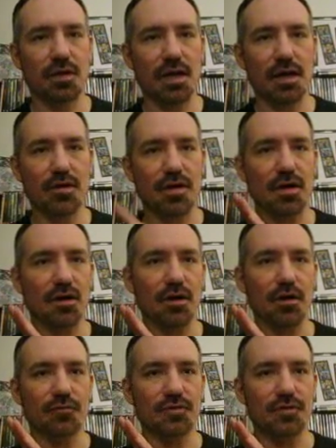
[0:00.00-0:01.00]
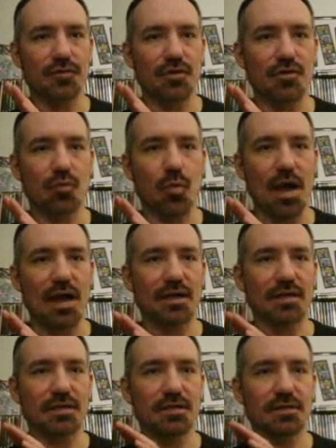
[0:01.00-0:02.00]
area of different
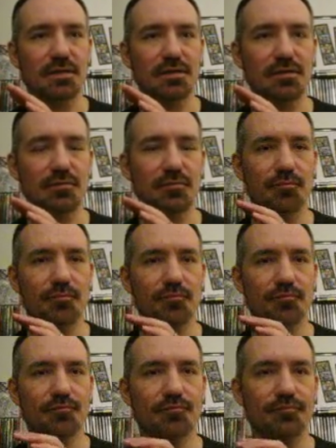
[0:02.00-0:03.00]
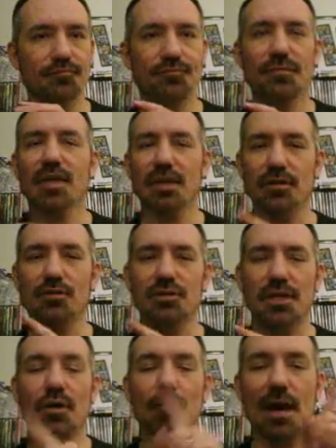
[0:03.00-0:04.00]
wagon. It looks
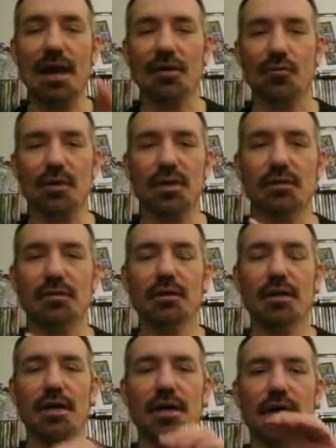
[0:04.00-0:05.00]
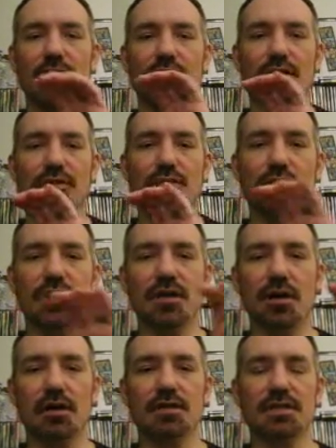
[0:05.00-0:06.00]
like a wagon wheel. 3
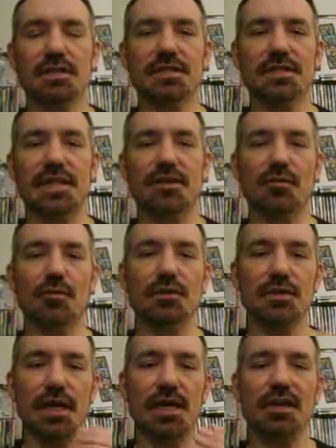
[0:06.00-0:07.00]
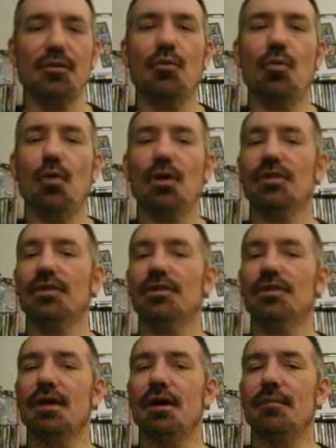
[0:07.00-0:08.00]
cards in the center will tell you what
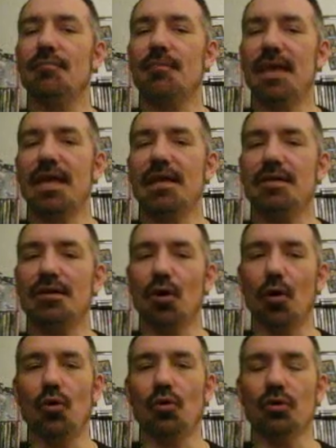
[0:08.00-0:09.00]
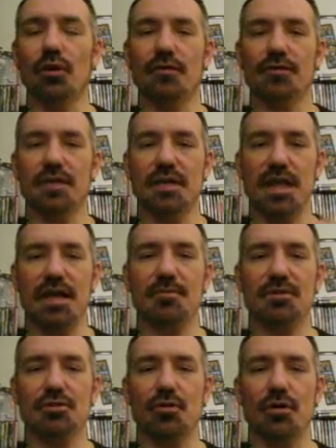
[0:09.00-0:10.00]
the main goal of the game
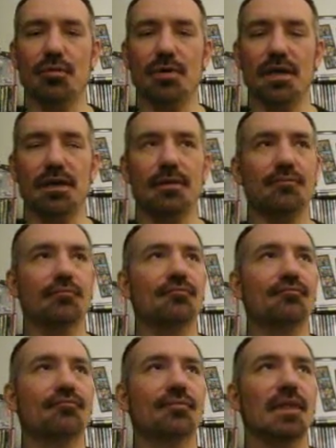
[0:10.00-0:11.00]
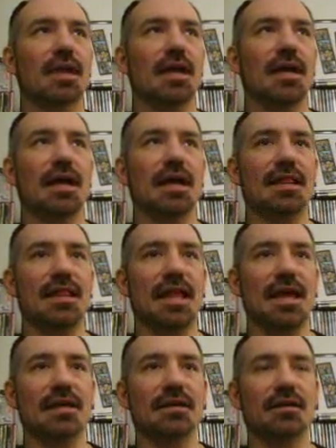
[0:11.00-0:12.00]
is going to be, and
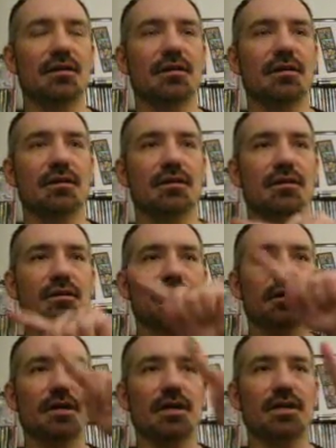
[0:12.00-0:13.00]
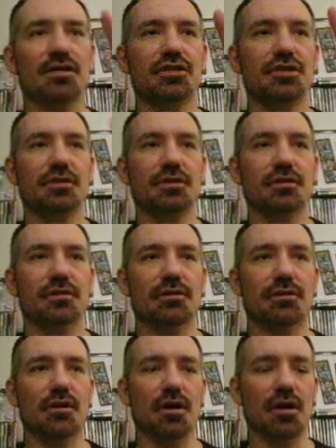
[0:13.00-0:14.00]
then each
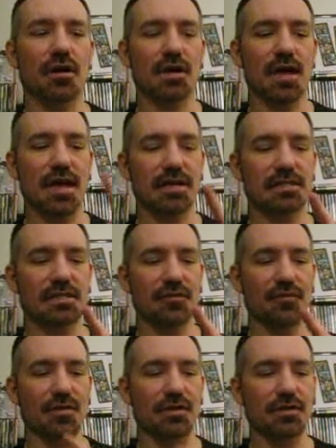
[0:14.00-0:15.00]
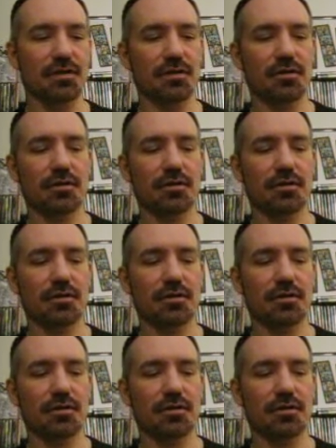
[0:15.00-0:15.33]
card has different